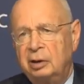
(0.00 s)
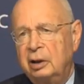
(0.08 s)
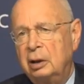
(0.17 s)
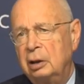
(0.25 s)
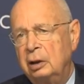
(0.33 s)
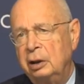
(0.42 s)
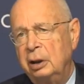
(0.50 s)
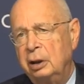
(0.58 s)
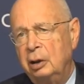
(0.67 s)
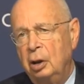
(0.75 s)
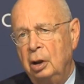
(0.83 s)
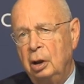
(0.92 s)
So
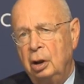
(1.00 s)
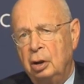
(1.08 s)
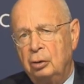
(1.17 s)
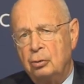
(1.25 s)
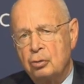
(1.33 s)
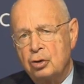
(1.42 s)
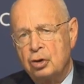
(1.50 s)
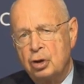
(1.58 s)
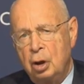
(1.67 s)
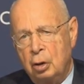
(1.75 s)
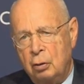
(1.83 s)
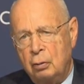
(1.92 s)
also Milton
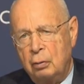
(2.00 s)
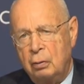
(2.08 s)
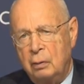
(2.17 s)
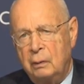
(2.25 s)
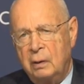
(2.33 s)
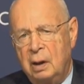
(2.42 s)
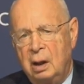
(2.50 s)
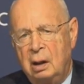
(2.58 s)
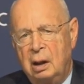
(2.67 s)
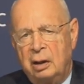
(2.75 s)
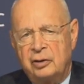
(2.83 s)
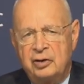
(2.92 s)
Friedman was
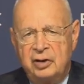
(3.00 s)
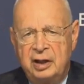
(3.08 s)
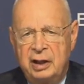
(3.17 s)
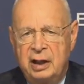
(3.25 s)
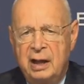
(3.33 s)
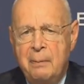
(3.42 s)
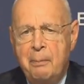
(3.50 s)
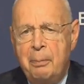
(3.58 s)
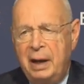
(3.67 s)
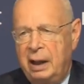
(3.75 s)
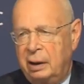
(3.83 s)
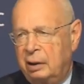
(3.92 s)
asked about what
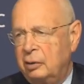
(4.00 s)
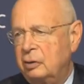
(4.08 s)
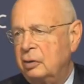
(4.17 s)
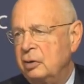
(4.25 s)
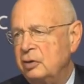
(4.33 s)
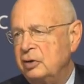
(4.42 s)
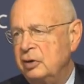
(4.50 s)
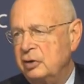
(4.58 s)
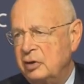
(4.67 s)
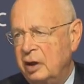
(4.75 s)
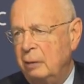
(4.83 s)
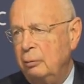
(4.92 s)
is a
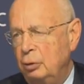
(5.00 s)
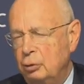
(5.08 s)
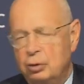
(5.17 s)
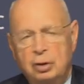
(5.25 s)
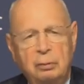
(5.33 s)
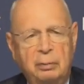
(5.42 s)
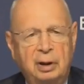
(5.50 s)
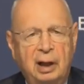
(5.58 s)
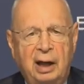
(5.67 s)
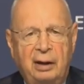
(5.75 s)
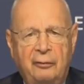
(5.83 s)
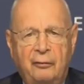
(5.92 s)
responsibility to the
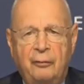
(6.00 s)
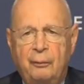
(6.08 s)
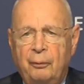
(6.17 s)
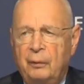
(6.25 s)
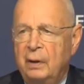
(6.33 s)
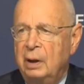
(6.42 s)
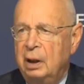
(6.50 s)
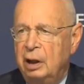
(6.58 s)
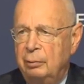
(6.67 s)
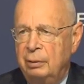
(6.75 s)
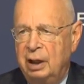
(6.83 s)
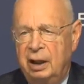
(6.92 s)
poor. I saw one
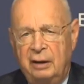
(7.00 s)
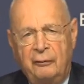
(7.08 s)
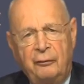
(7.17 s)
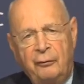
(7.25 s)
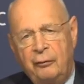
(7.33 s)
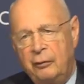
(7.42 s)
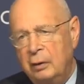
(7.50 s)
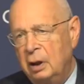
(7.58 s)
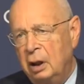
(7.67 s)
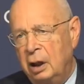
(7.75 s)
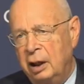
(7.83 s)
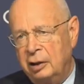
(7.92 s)
time
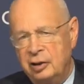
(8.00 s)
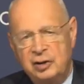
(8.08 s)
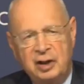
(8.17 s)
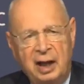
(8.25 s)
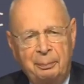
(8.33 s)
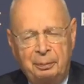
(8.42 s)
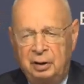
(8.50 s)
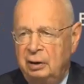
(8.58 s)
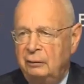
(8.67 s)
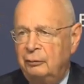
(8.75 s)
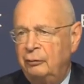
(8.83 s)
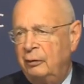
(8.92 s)
somebody asked
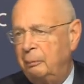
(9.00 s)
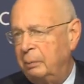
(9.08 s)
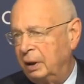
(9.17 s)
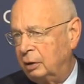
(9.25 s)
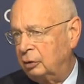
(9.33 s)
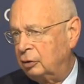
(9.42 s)
bravely,